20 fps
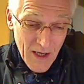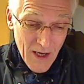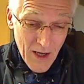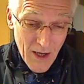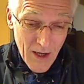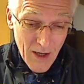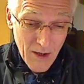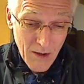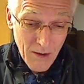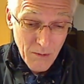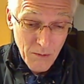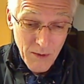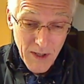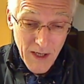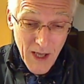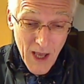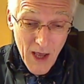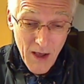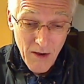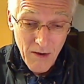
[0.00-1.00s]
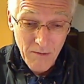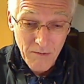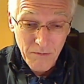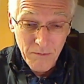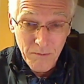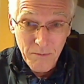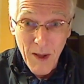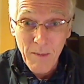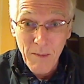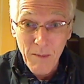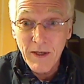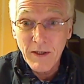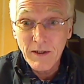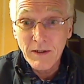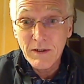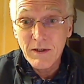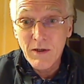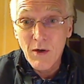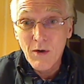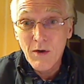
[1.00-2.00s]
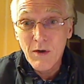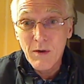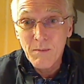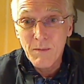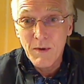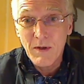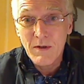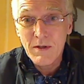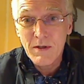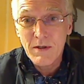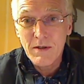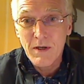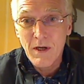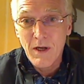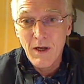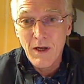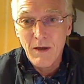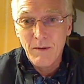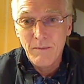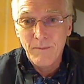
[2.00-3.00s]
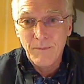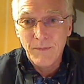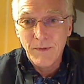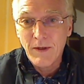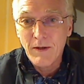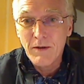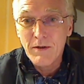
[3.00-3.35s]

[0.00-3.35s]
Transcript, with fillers: uh, we have published documents um,